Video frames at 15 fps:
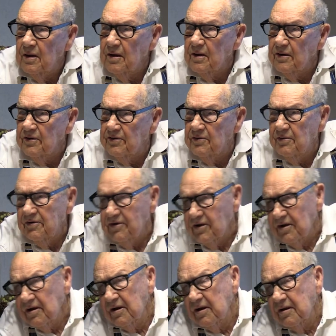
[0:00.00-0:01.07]
in
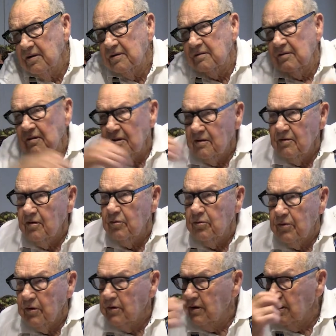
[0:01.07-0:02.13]
St.
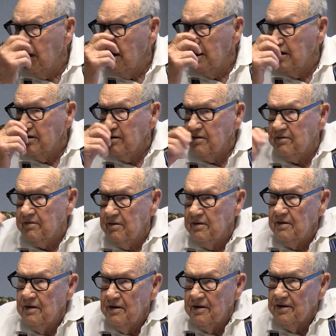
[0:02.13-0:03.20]
After they had it
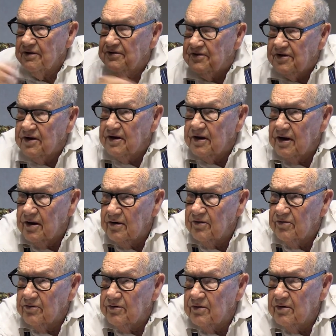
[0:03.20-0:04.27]
in St.
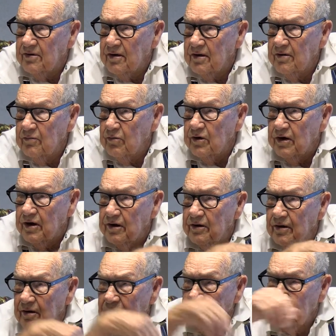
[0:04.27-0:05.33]
Andrews when they
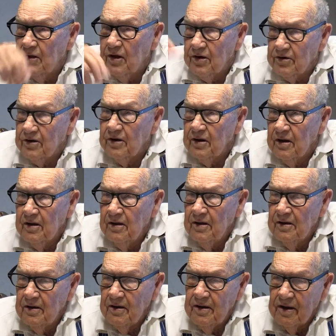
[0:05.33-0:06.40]
at the
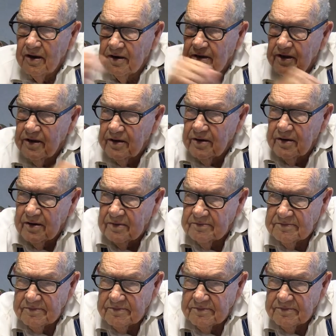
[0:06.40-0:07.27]
at the uh,